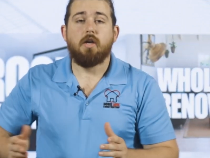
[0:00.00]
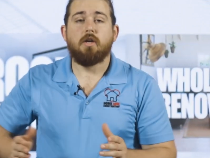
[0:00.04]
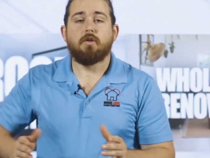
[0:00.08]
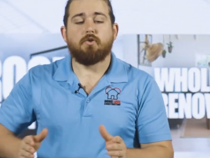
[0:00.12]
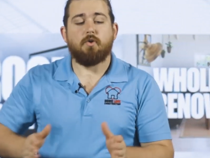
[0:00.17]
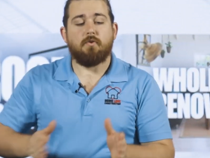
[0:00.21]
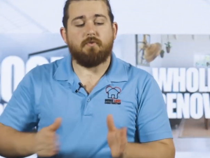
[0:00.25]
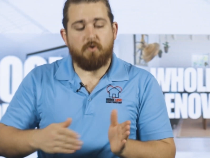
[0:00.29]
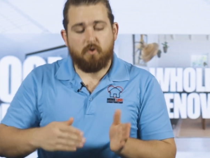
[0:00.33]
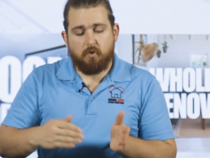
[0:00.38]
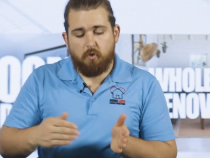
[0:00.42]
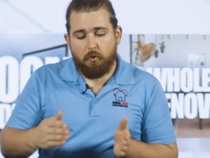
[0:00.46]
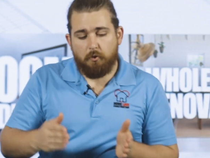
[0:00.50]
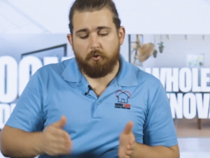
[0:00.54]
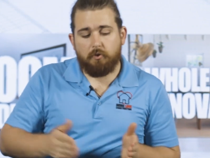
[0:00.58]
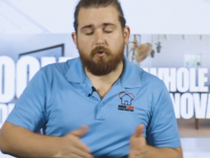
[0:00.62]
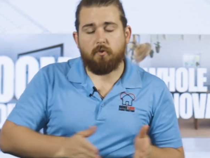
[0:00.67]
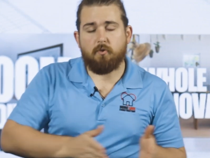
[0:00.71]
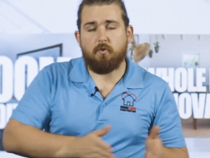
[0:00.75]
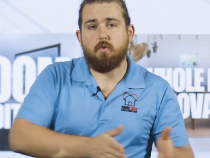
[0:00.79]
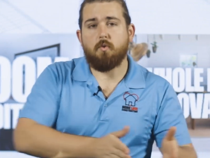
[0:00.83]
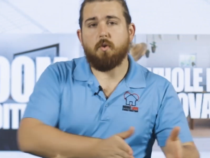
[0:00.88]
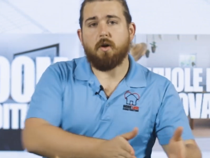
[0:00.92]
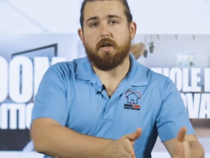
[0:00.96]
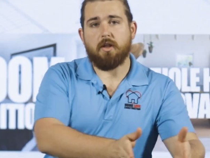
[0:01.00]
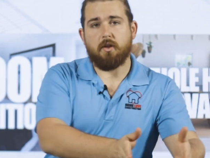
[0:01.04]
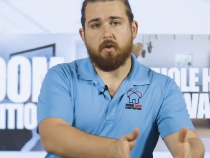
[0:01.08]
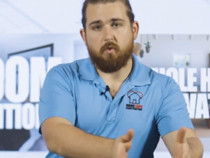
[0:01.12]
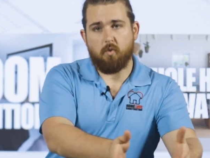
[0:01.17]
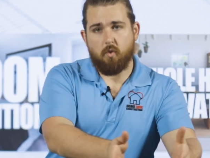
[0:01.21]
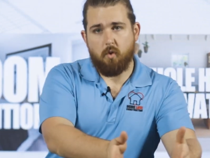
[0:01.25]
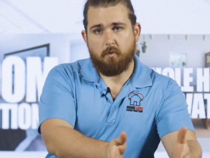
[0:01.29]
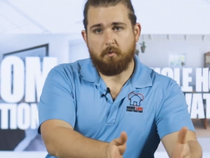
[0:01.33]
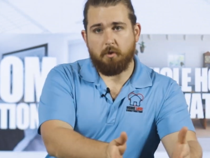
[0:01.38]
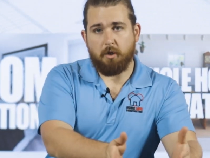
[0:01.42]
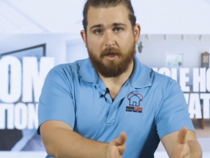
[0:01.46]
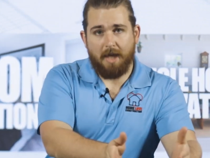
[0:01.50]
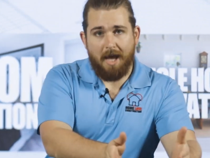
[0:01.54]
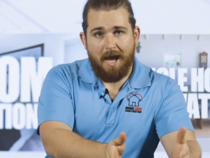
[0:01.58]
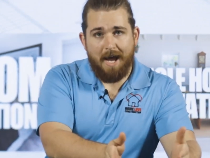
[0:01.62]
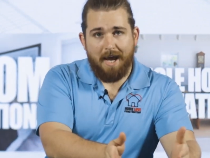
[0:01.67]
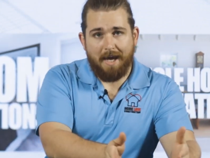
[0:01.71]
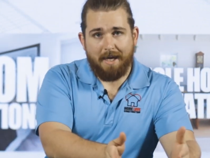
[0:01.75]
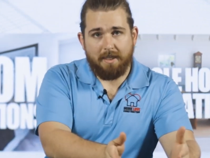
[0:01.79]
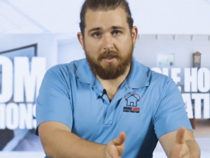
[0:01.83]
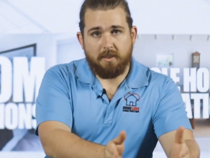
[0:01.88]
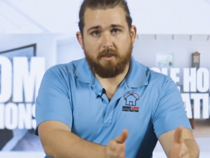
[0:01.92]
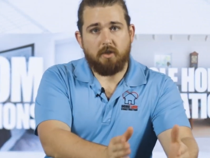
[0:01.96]
So if you go through one of their normal
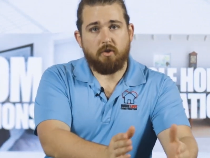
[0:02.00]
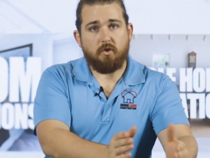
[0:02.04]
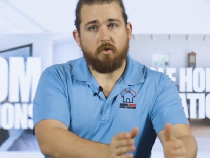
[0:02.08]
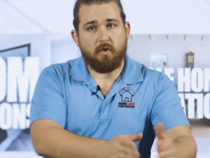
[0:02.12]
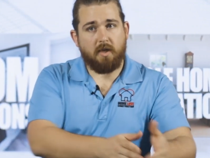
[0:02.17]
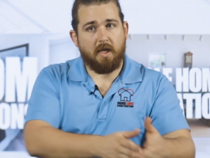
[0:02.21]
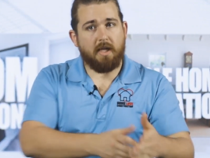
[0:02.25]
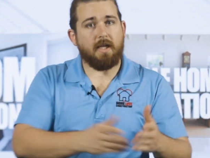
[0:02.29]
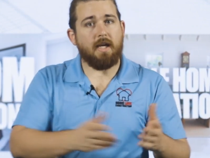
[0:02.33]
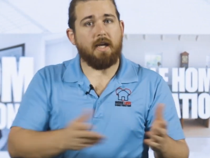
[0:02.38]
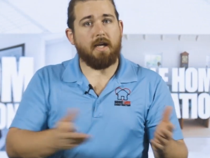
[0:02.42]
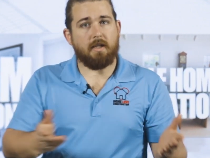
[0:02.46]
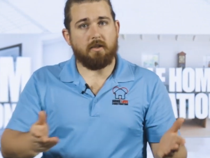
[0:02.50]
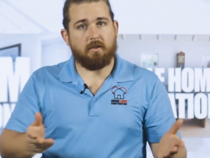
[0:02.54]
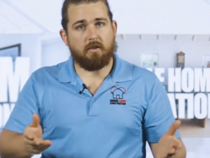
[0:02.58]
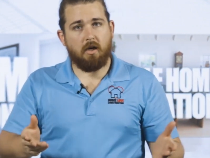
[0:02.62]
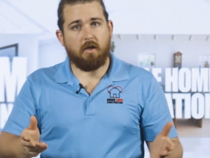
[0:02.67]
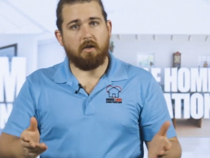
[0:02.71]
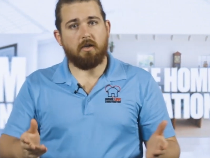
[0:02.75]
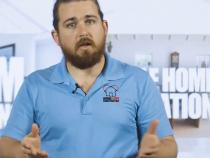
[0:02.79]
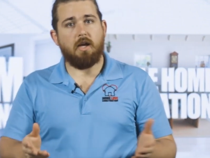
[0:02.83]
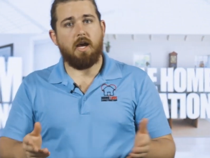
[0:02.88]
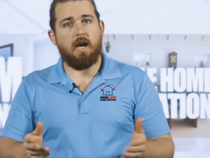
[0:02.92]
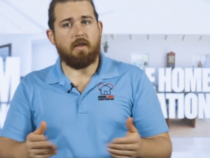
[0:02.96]
guys, you can get it done.